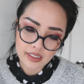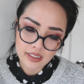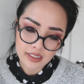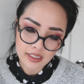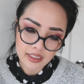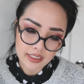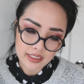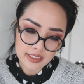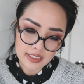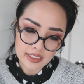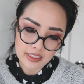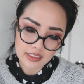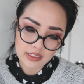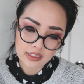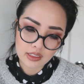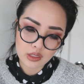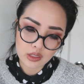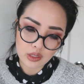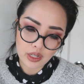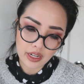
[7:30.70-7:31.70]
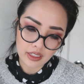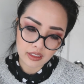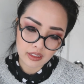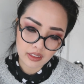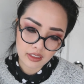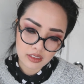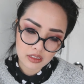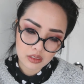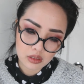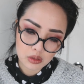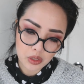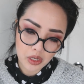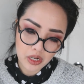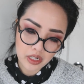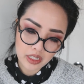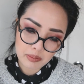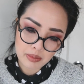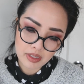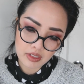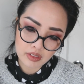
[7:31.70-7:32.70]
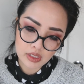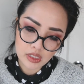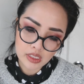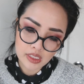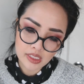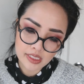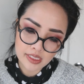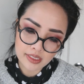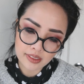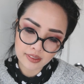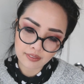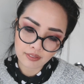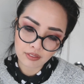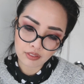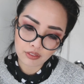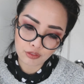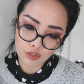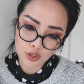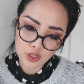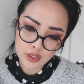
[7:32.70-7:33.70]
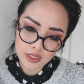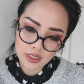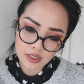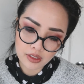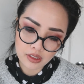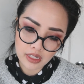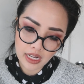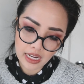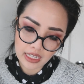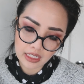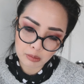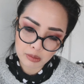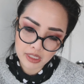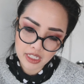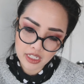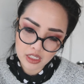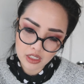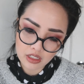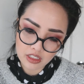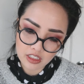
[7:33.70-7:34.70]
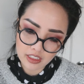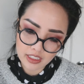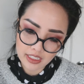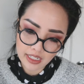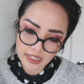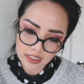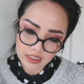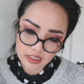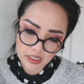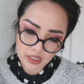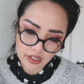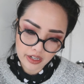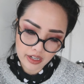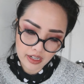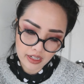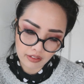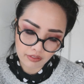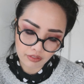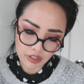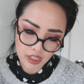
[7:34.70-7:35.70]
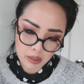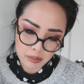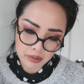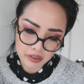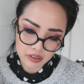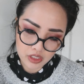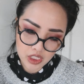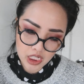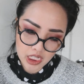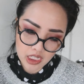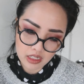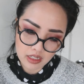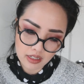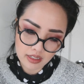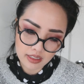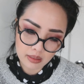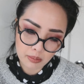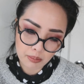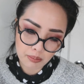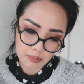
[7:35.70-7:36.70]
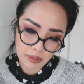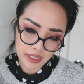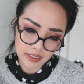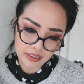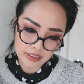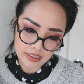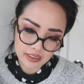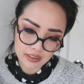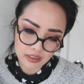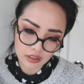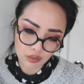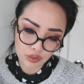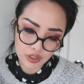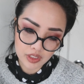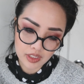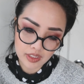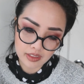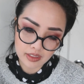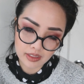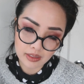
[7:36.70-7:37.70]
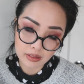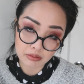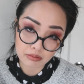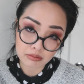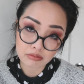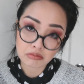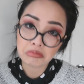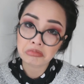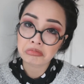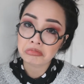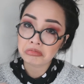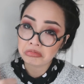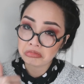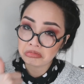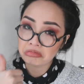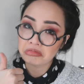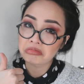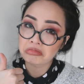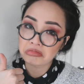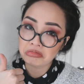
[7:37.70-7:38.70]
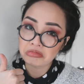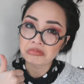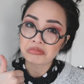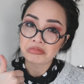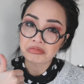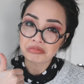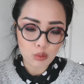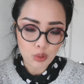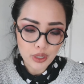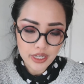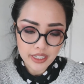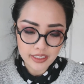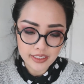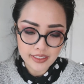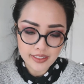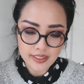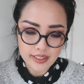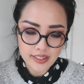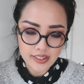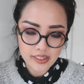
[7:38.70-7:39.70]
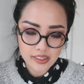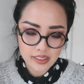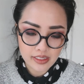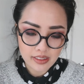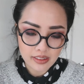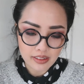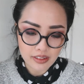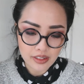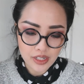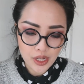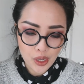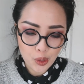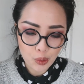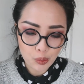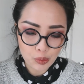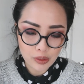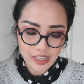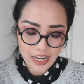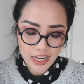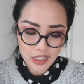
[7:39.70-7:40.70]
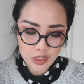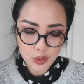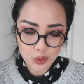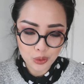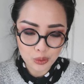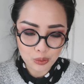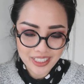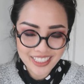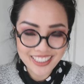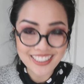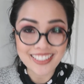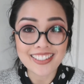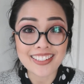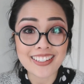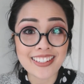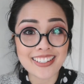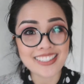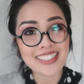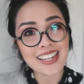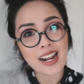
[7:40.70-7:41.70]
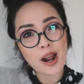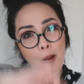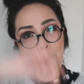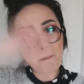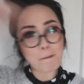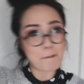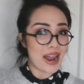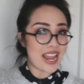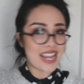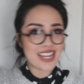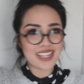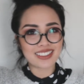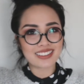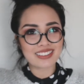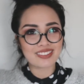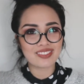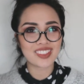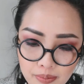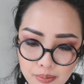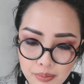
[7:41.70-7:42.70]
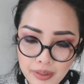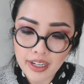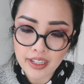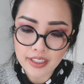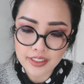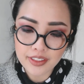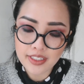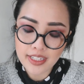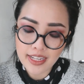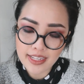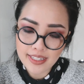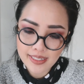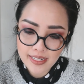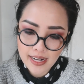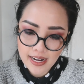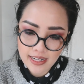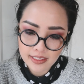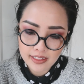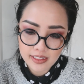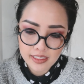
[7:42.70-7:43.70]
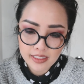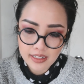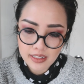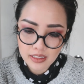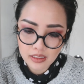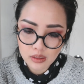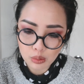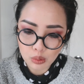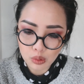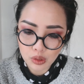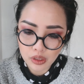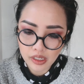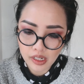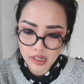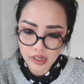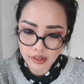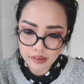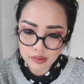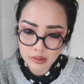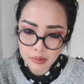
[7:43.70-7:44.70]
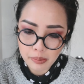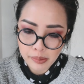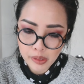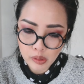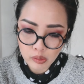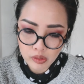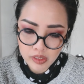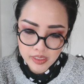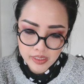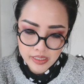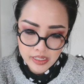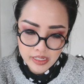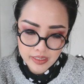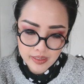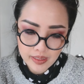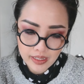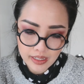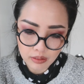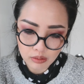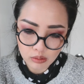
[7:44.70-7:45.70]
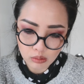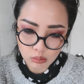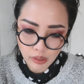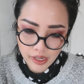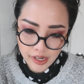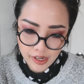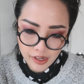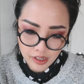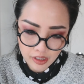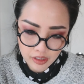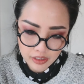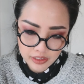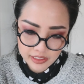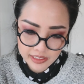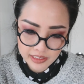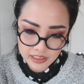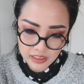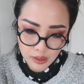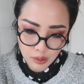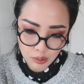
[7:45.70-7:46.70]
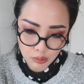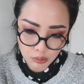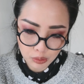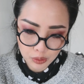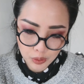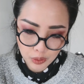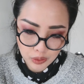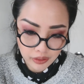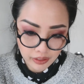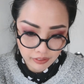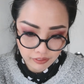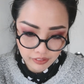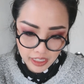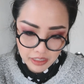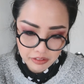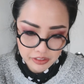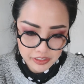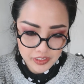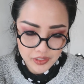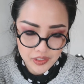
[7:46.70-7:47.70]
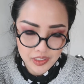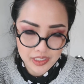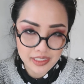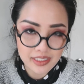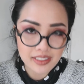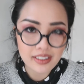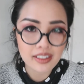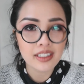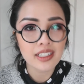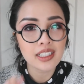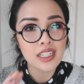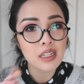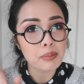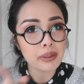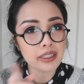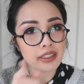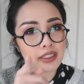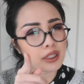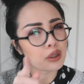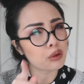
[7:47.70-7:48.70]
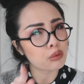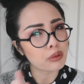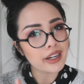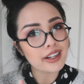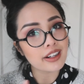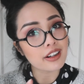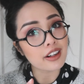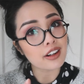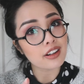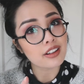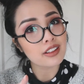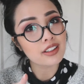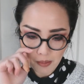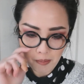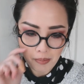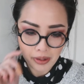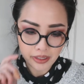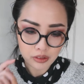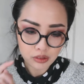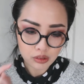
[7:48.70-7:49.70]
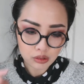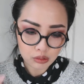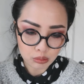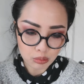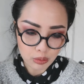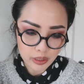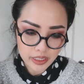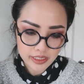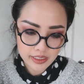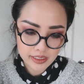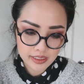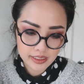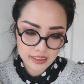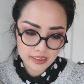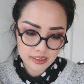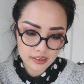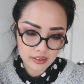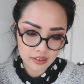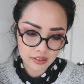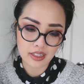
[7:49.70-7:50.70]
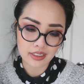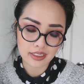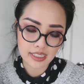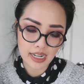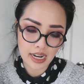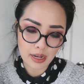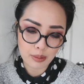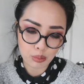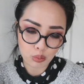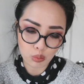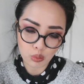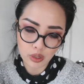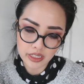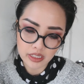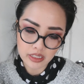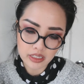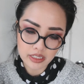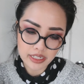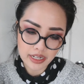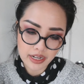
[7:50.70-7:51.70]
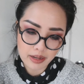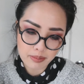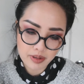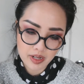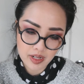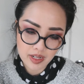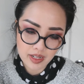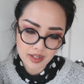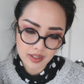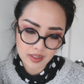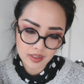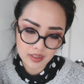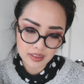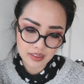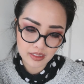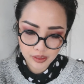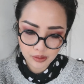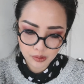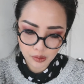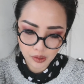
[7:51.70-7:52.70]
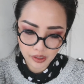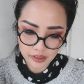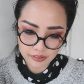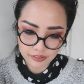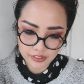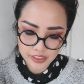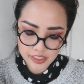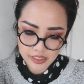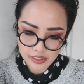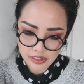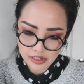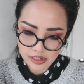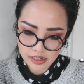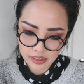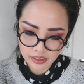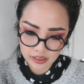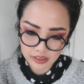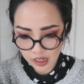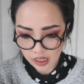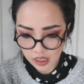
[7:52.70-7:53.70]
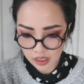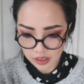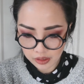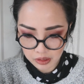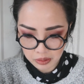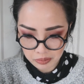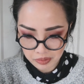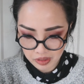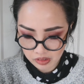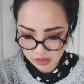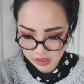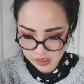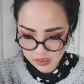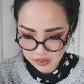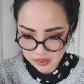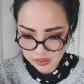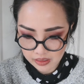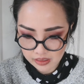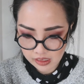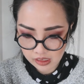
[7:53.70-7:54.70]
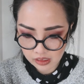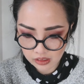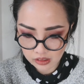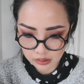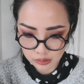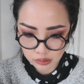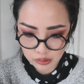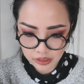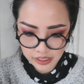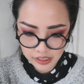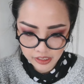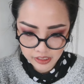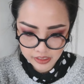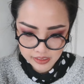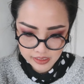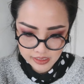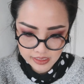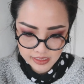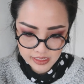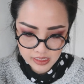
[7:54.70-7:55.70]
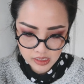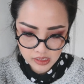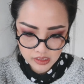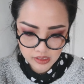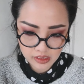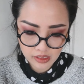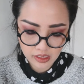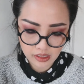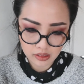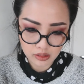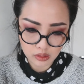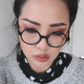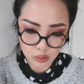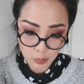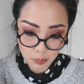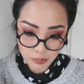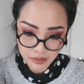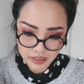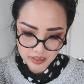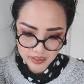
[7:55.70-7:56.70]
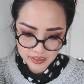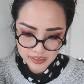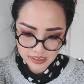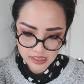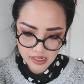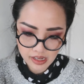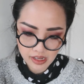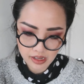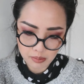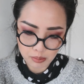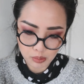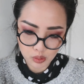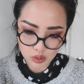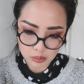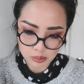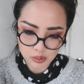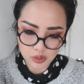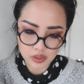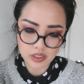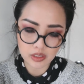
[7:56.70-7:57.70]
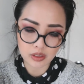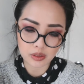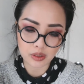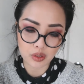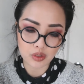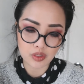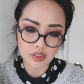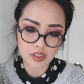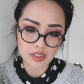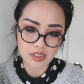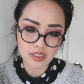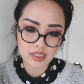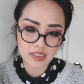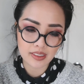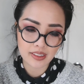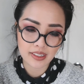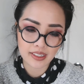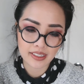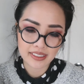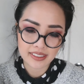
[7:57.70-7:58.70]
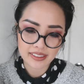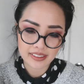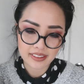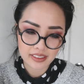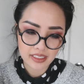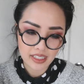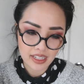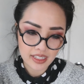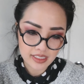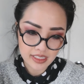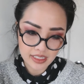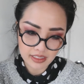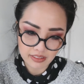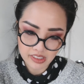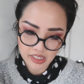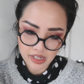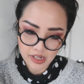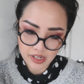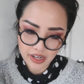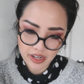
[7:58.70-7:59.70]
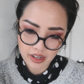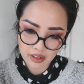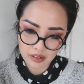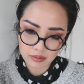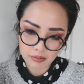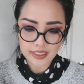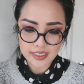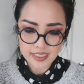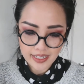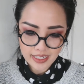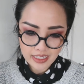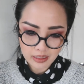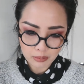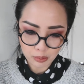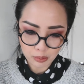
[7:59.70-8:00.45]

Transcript: And it says strength, strong immune system, versatile adaptation to dietary and environmental changes, balanced nervous system. Weaknesses, no natural weaknesses. Bam! But it also says tendency toward autoimmune disease and rare, slow-growing viruses. But they're rare. Medical risks, type 1 diabetes, chronic fatigue, autoimmune disease, Lou Gehrig's disease, lupus, and multiple sclerosis. That's kind of scary. Diet